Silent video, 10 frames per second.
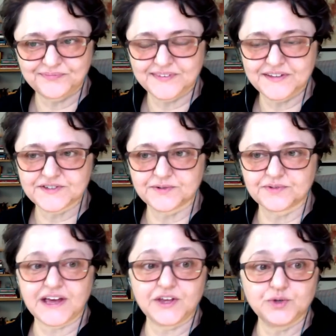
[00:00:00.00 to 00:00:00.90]
so
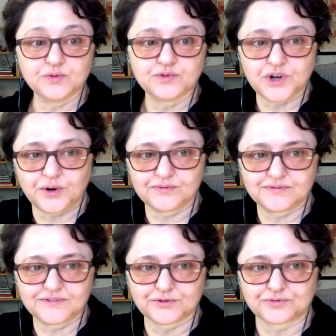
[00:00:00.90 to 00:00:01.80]
that you don't
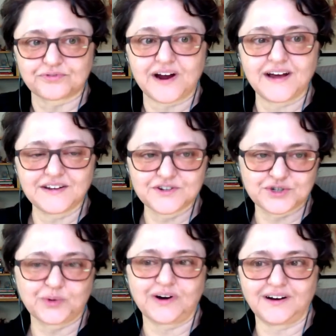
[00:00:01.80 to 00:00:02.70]
grind
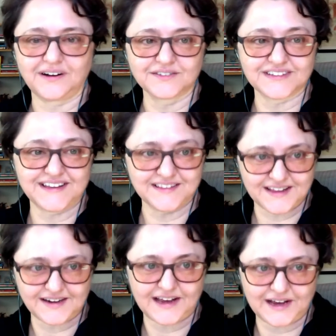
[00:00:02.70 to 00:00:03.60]
to a halt and
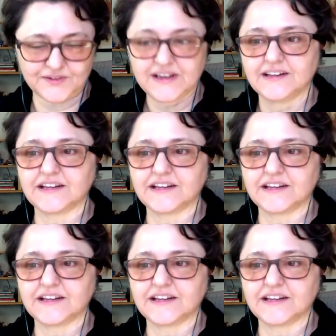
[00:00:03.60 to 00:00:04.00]
then have,